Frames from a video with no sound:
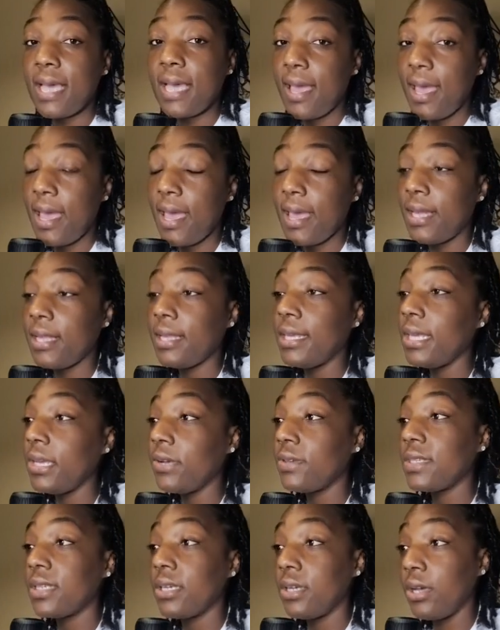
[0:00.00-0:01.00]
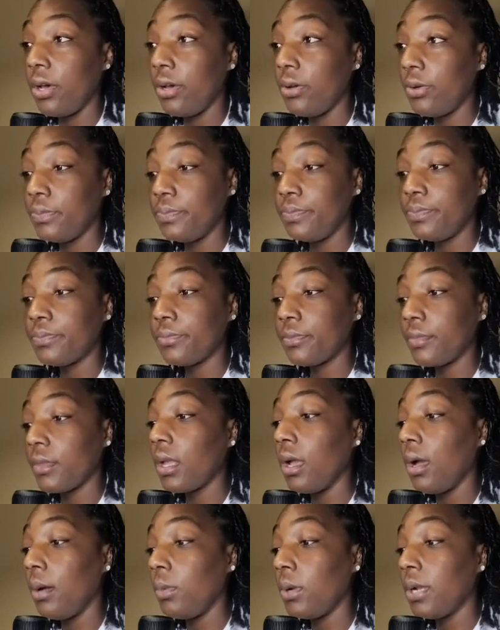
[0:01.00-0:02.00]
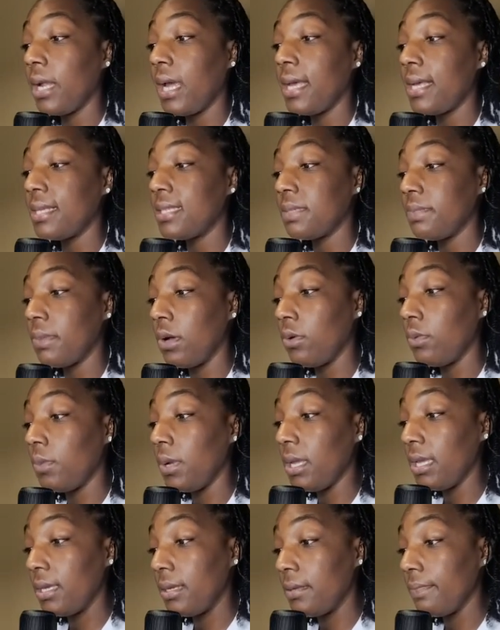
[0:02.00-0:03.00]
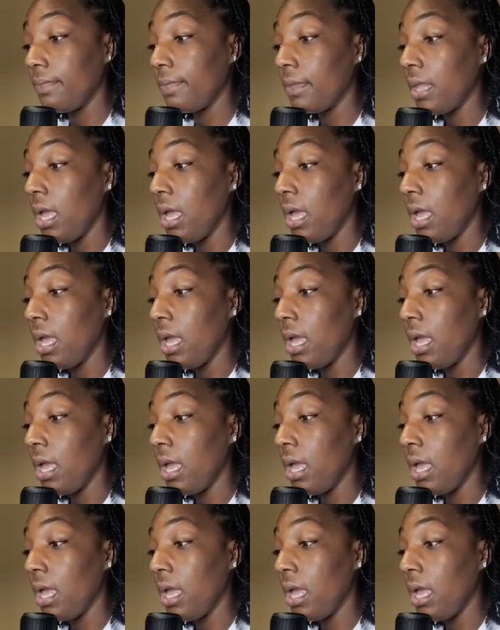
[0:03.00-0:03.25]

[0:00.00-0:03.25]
I had years ago when I had smoked weed.